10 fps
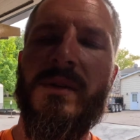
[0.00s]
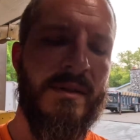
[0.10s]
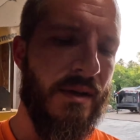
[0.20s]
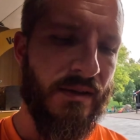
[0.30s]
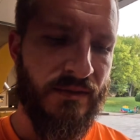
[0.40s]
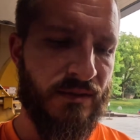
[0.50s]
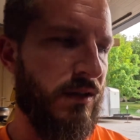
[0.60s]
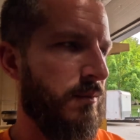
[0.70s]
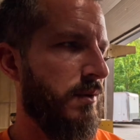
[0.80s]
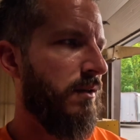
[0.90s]
test is going
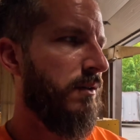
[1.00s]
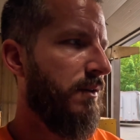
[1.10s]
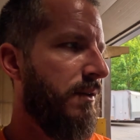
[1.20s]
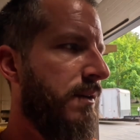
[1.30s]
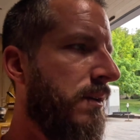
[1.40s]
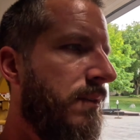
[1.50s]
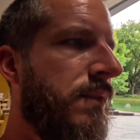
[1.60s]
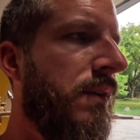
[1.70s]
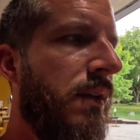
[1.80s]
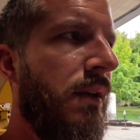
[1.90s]
to be a learning curve.
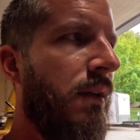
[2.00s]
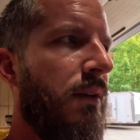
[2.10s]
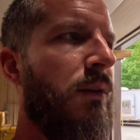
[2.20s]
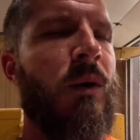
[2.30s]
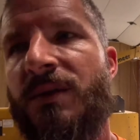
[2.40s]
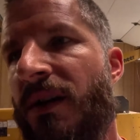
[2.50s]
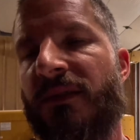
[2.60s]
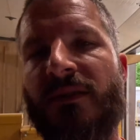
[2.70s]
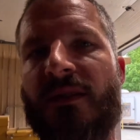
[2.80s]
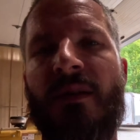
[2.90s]
No
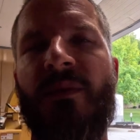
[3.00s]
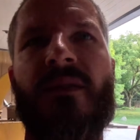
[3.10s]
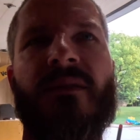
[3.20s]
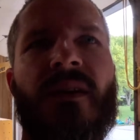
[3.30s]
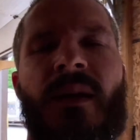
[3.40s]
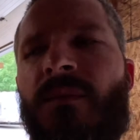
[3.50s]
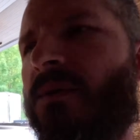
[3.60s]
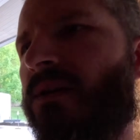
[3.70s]
test is going to be the same. I mean,